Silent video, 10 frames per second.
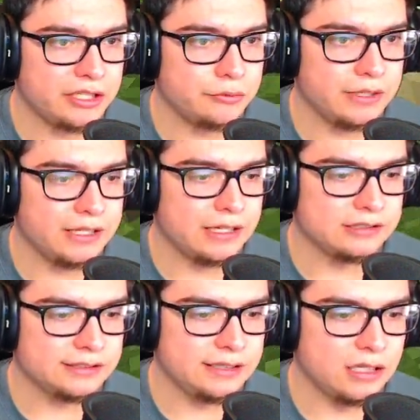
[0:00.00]
you in,
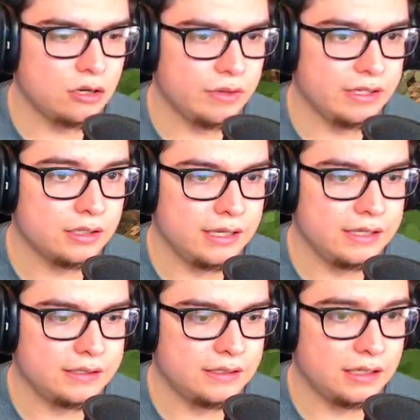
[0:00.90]
how's it going?
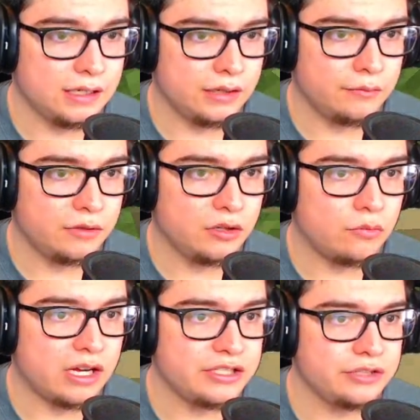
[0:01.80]
And we're gonna
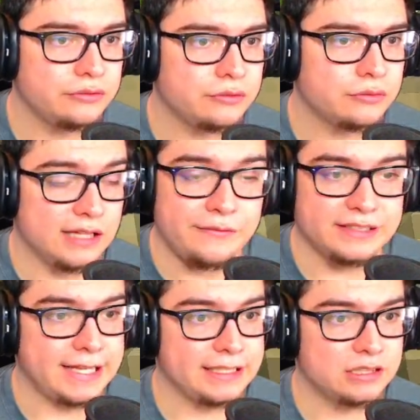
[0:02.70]
watch you
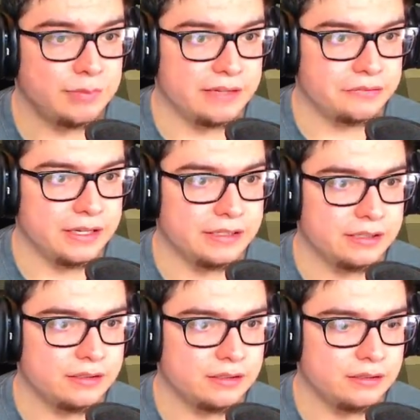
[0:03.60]
levitate, my friend.
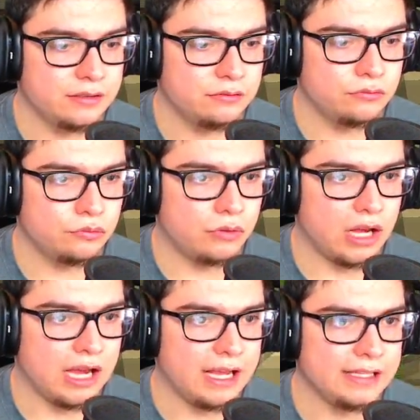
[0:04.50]

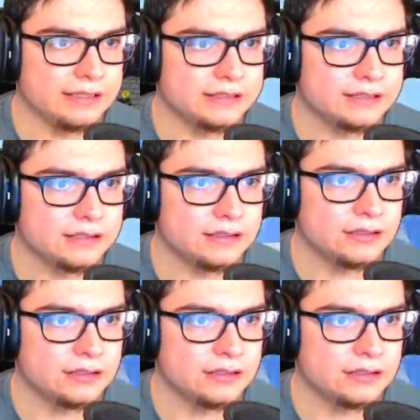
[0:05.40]
Rise.